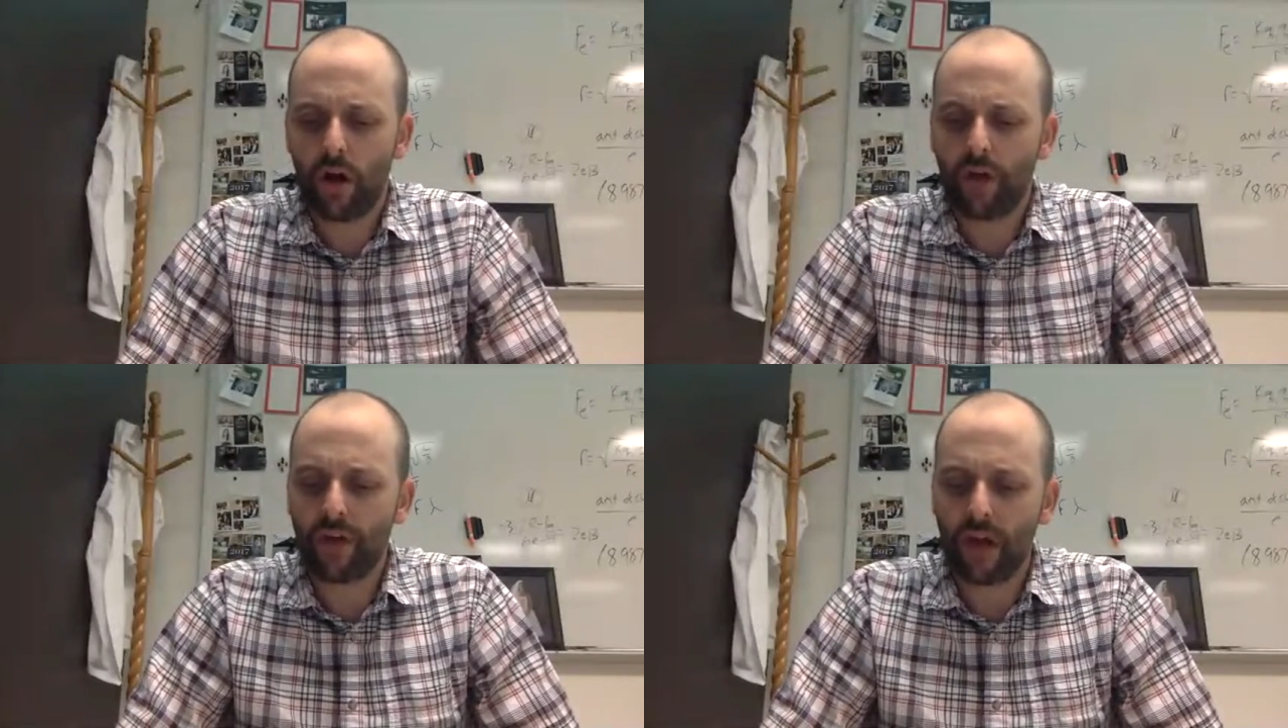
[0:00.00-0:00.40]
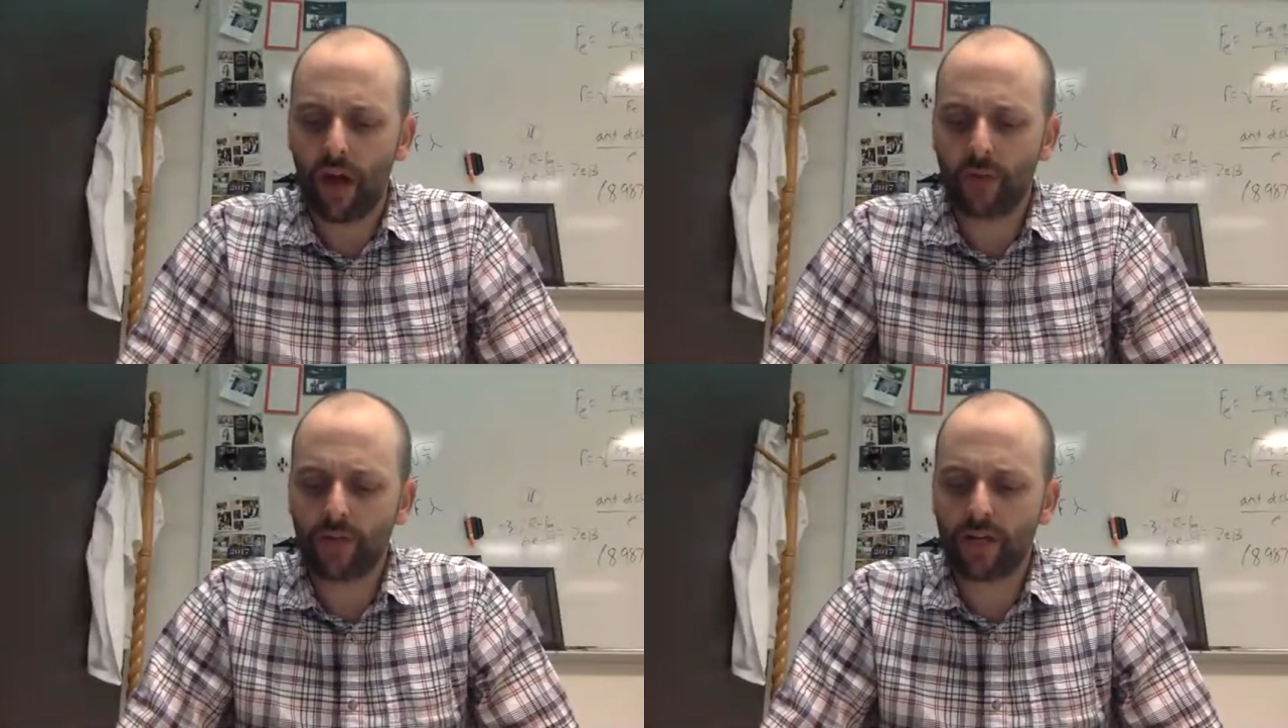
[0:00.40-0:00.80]
on the
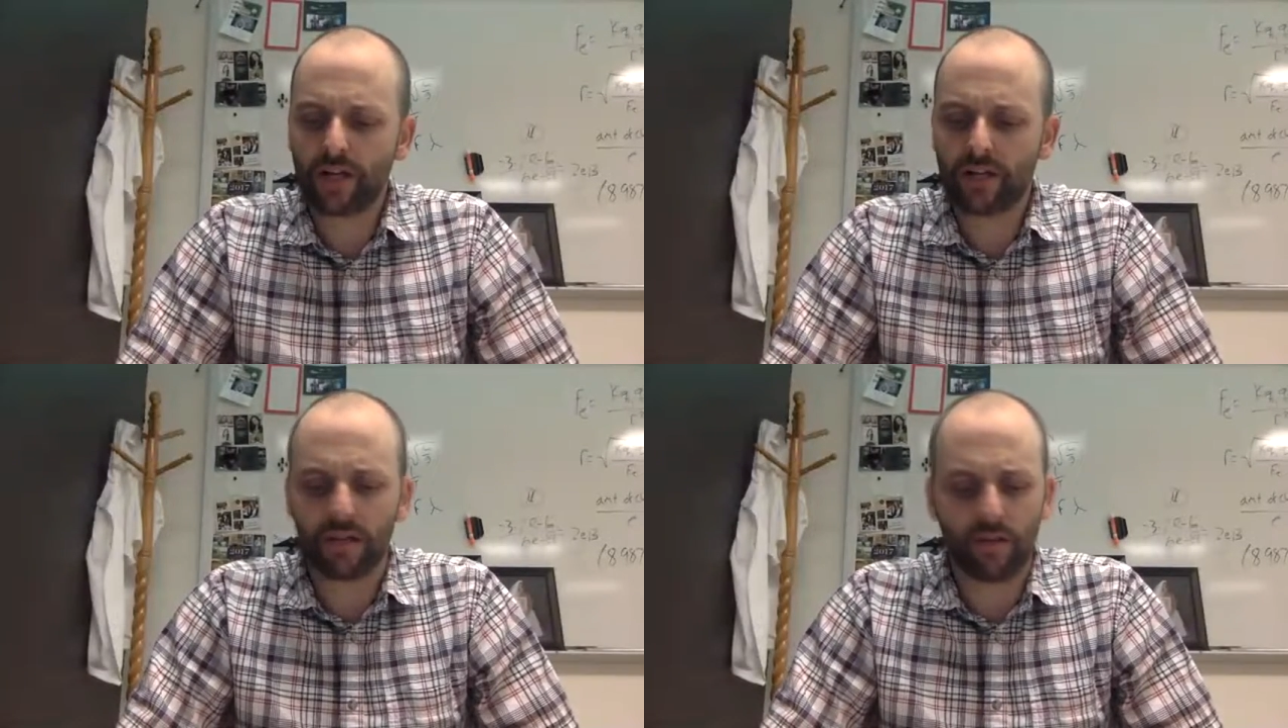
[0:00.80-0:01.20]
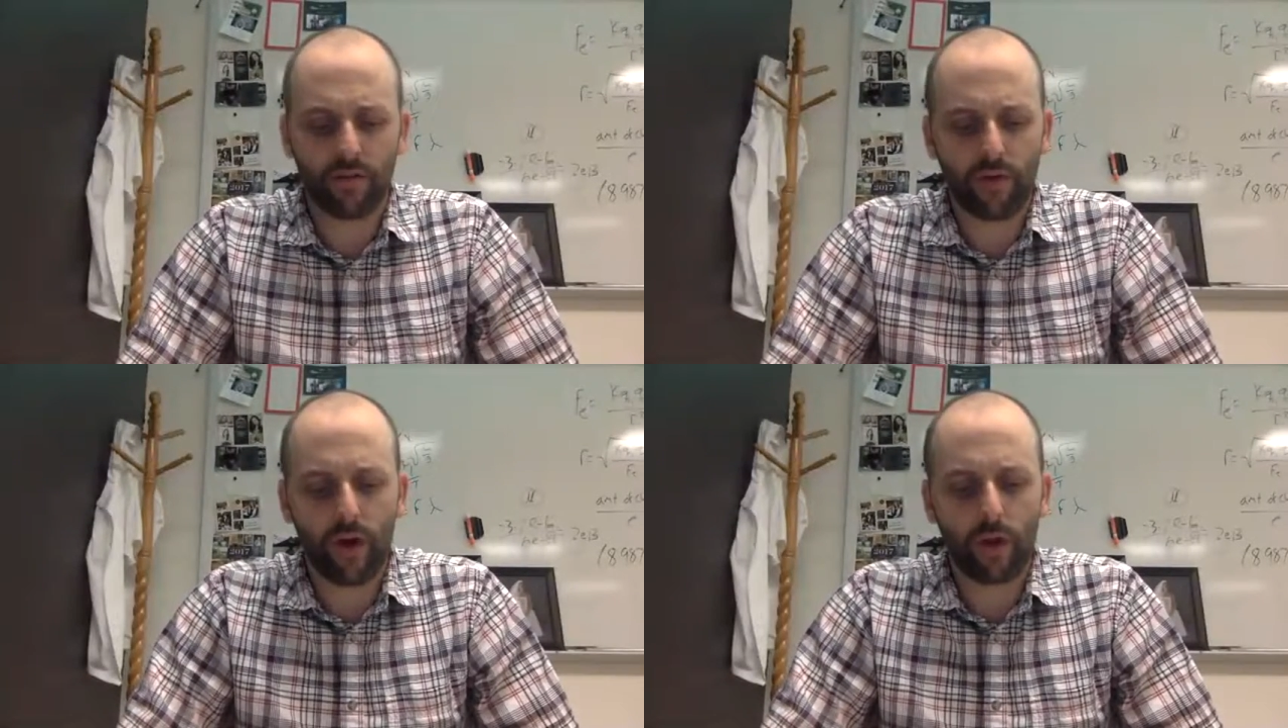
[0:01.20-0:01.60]
objects in the
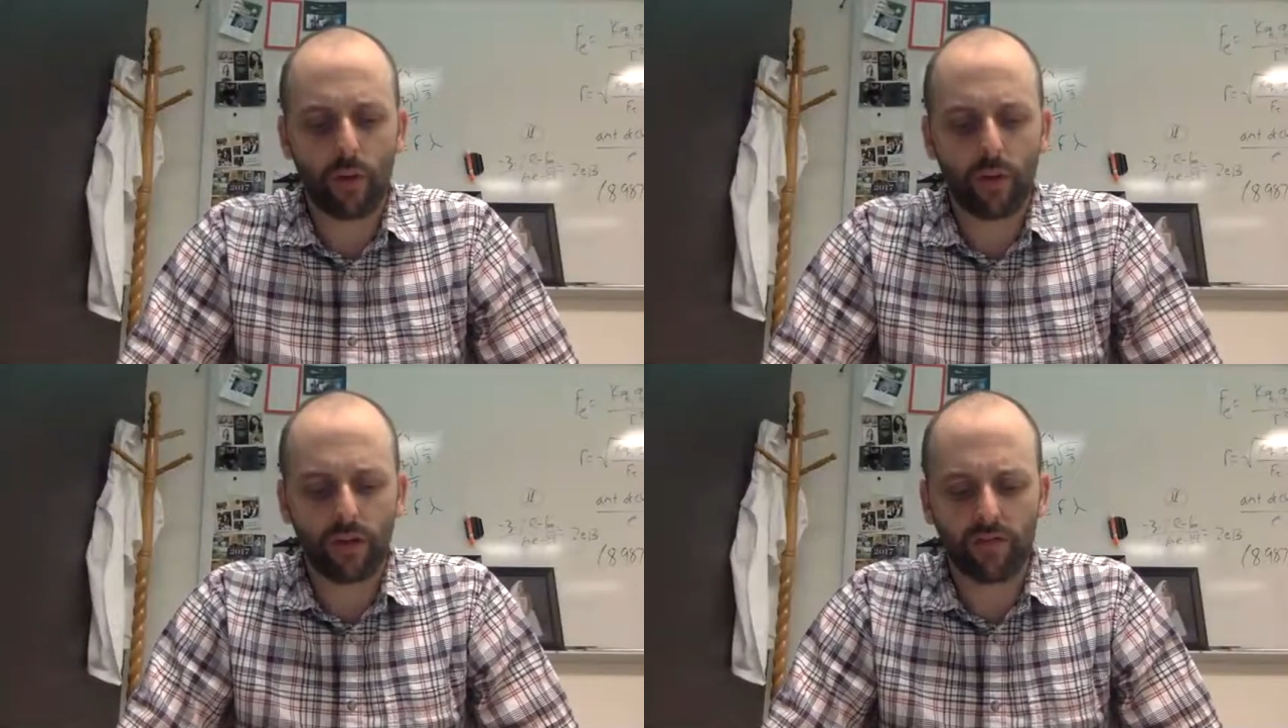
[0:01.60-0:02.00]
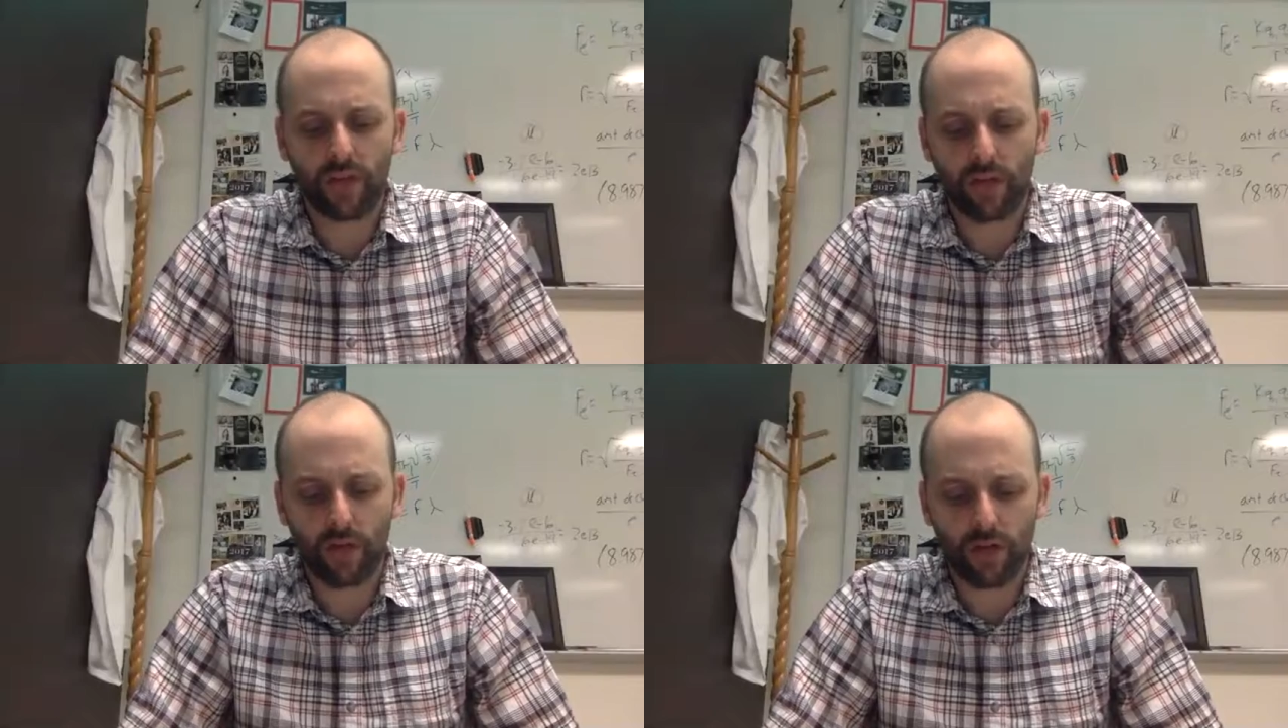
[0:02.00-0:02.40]
following
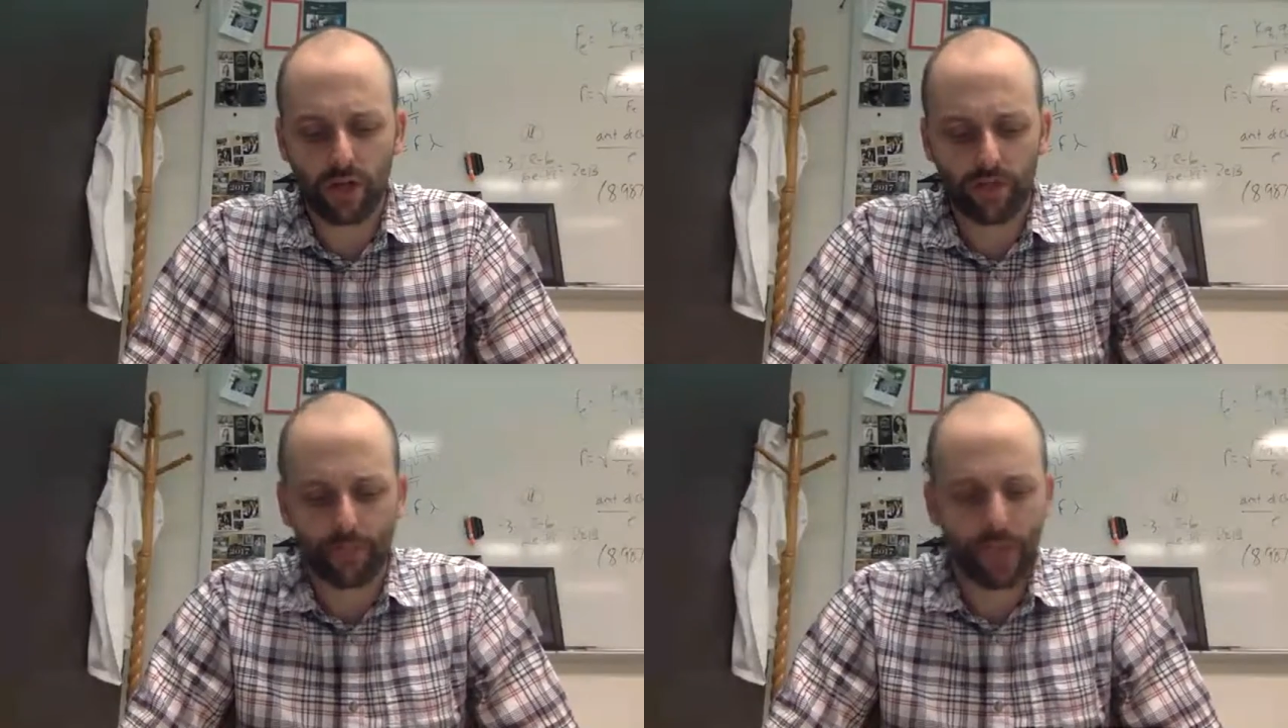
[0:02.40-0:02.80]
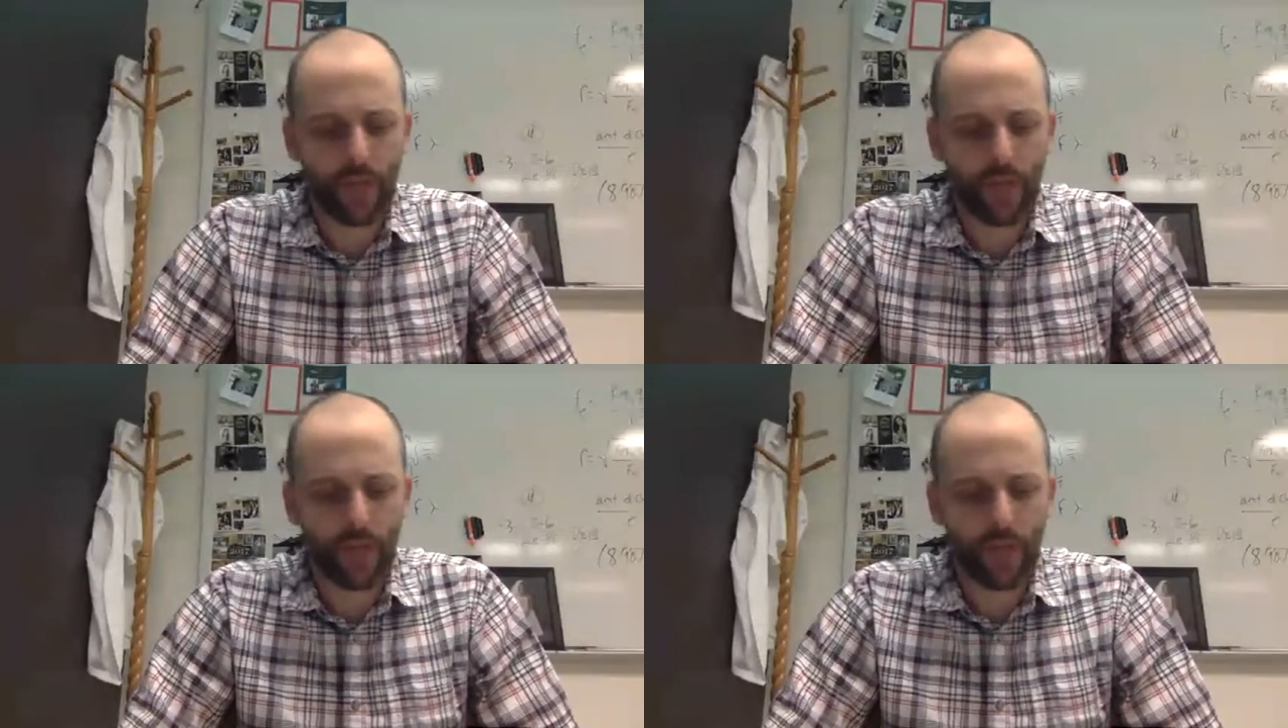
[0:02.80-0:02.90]
configuration.